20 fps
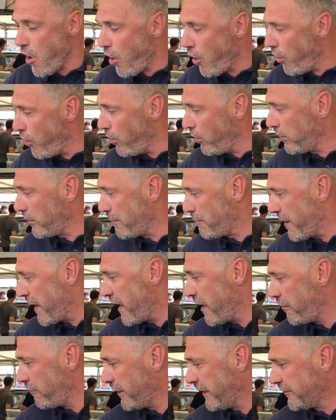all the
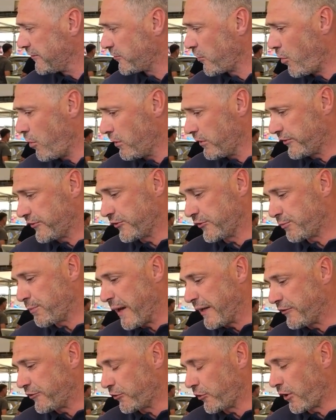bearings, all the
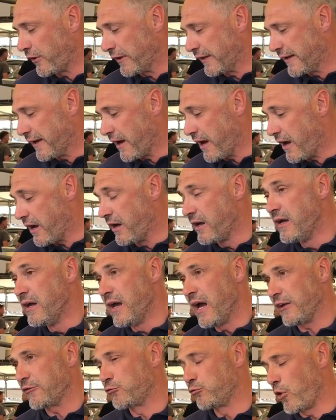suspension on the car
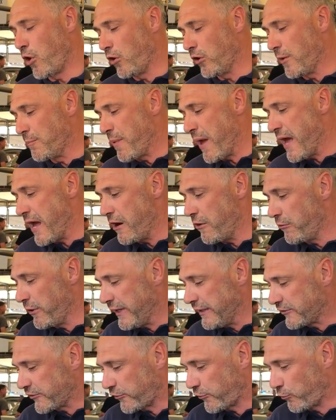has roller
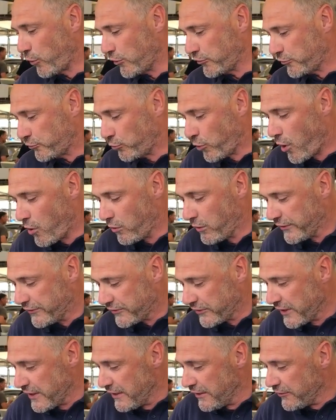bearings, thrust
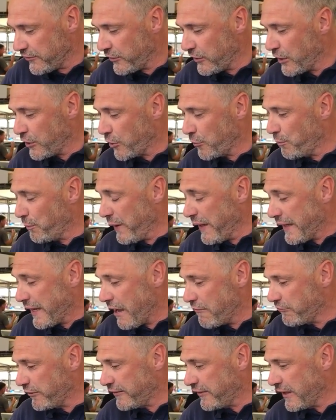rollers, so you can pick
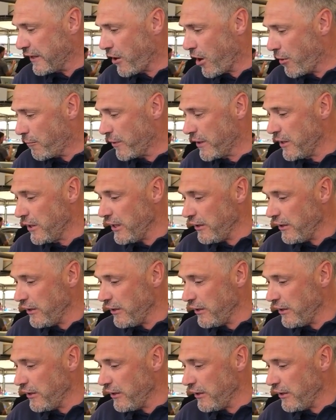everything up.